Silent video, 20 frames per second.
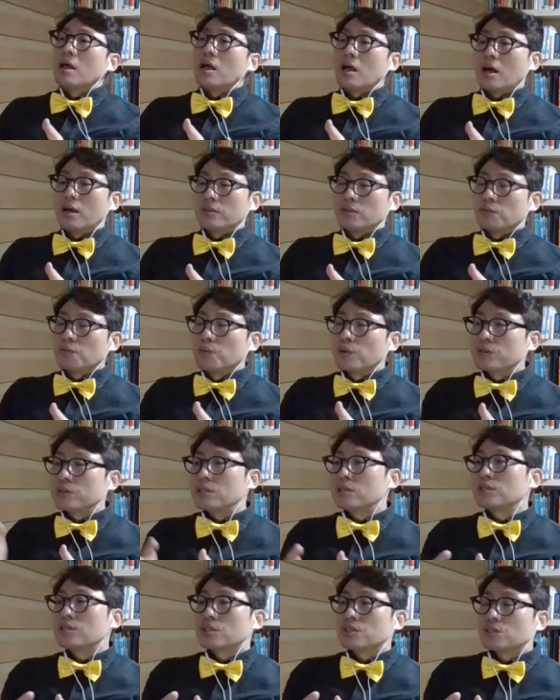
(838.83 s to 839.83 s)
the
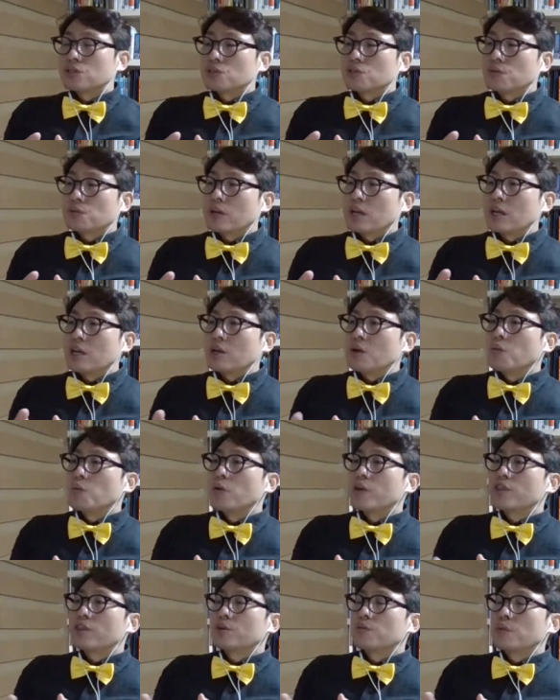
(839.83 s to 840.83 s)
road industry
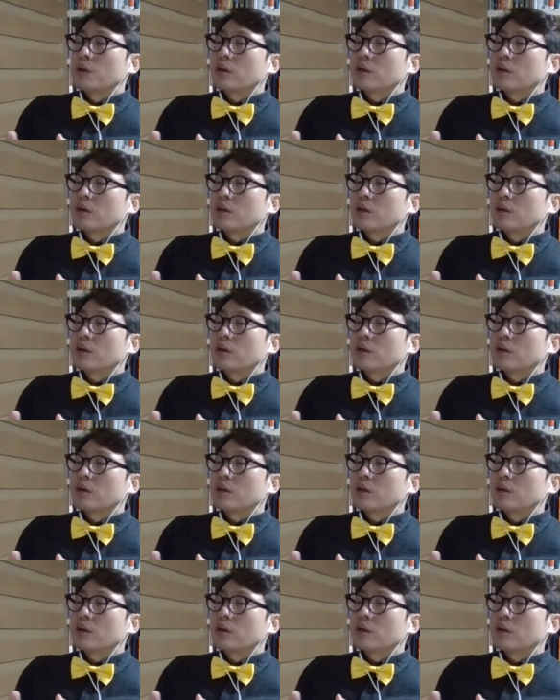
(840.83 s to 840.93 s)
with a